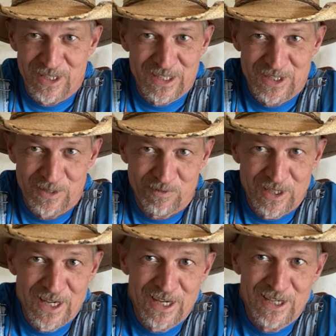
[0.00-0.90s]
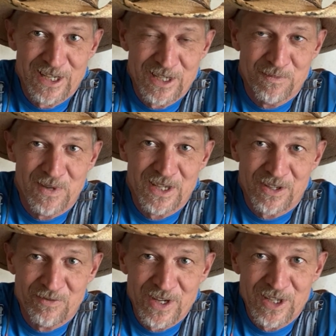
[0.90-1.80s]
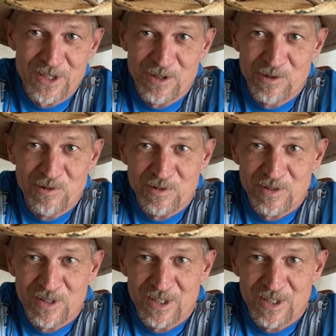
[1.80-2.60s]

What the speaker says: I said, well, I need to make a video